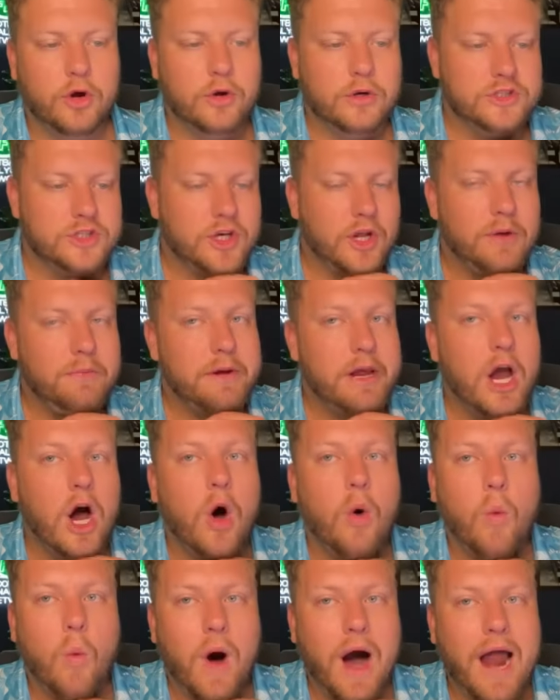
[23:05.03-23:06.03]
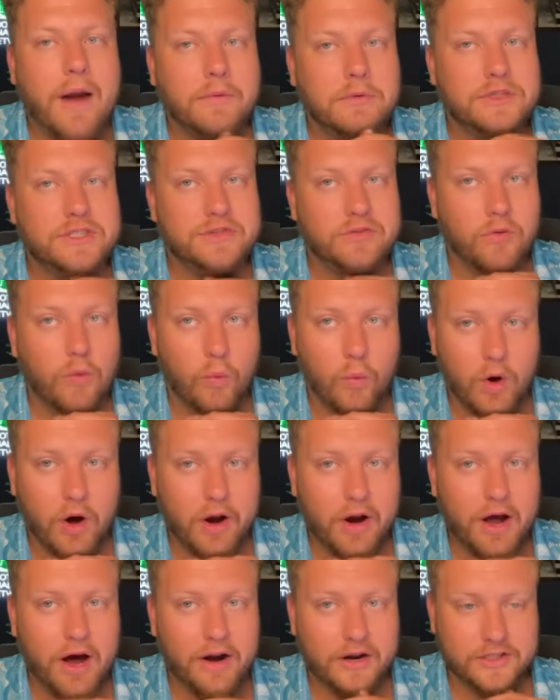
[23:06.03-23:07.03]
is going to be a wide receiver 1
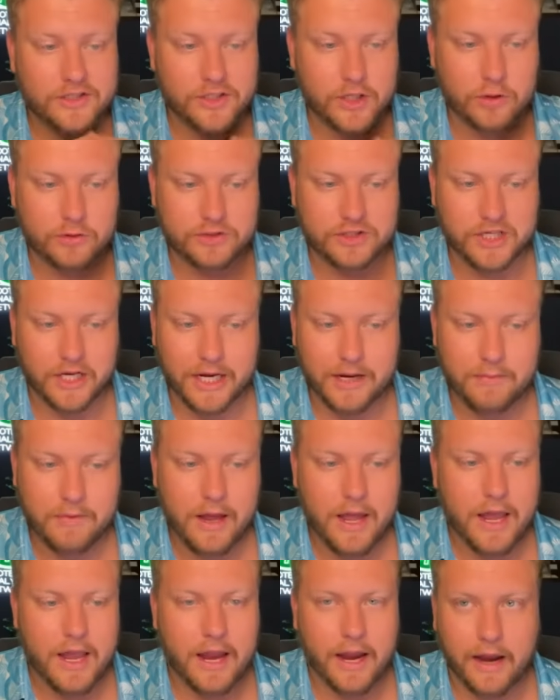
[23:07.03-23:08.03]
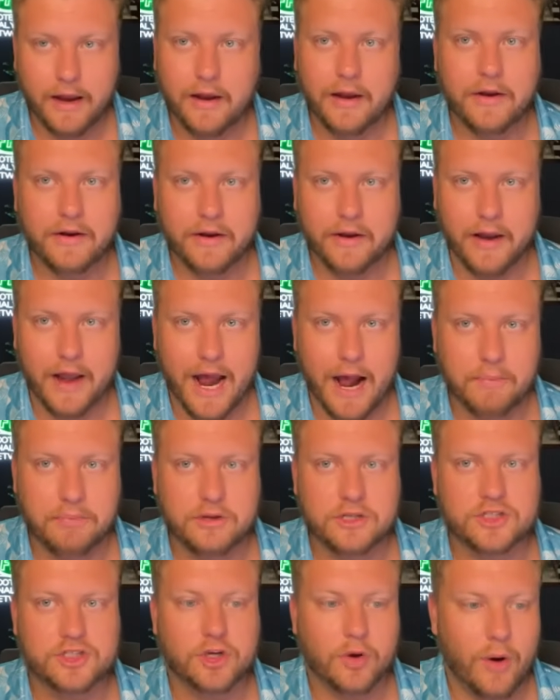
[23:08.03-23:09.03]
on his own team in
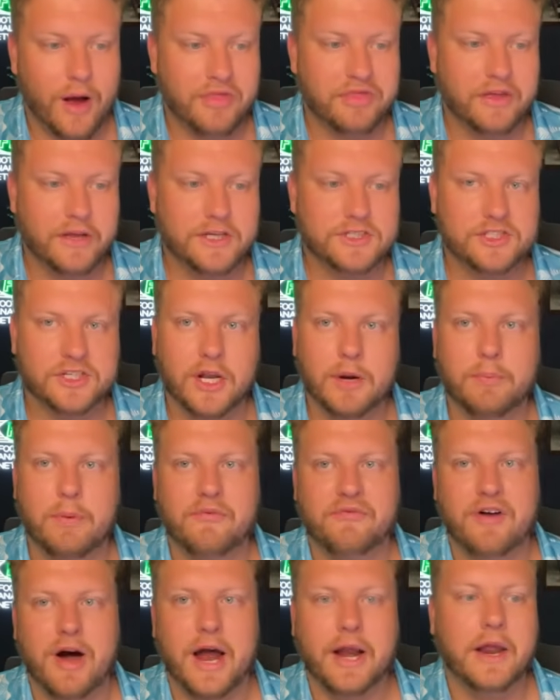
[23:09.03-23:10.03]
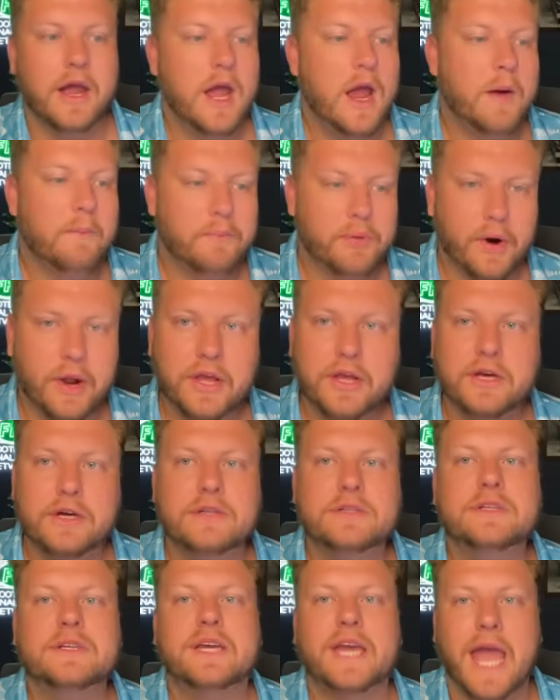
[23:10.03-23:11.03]
Indianapolis, who I think is going to provide pretty
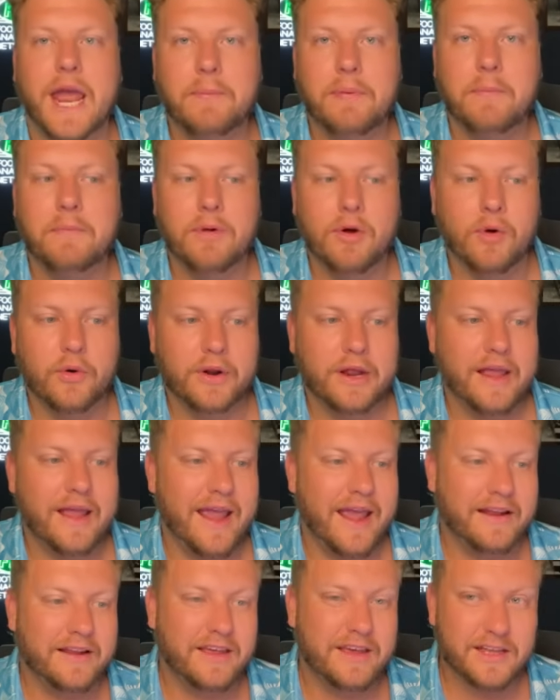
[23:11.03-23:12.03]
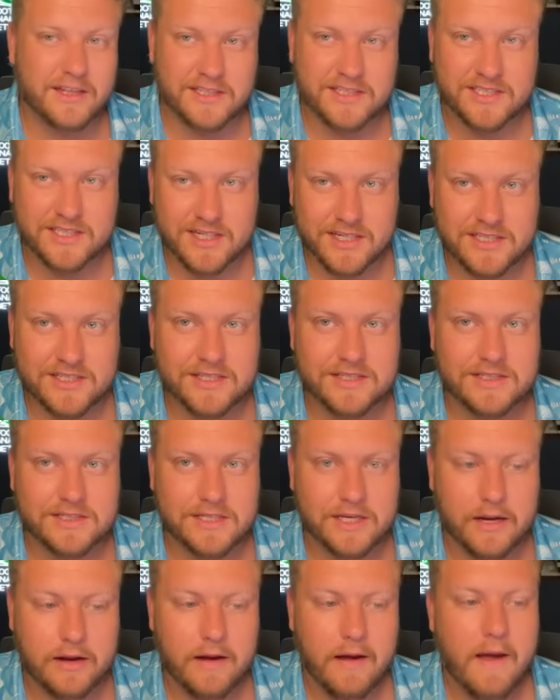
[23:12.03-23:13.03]
good capability and
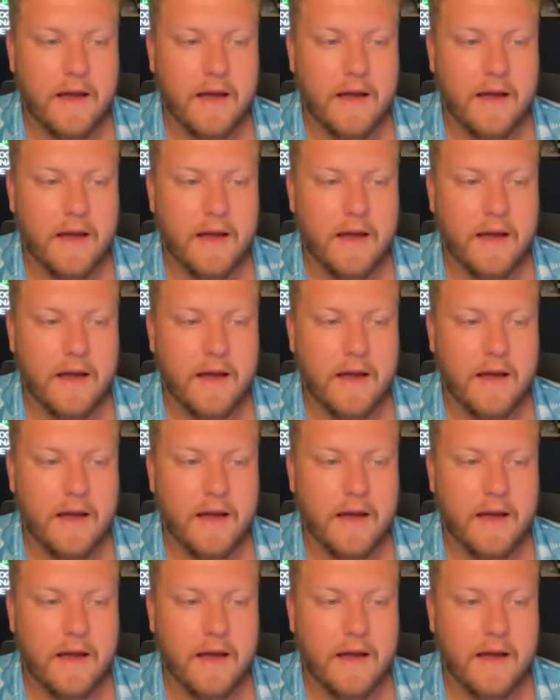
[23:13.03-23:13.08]
consistency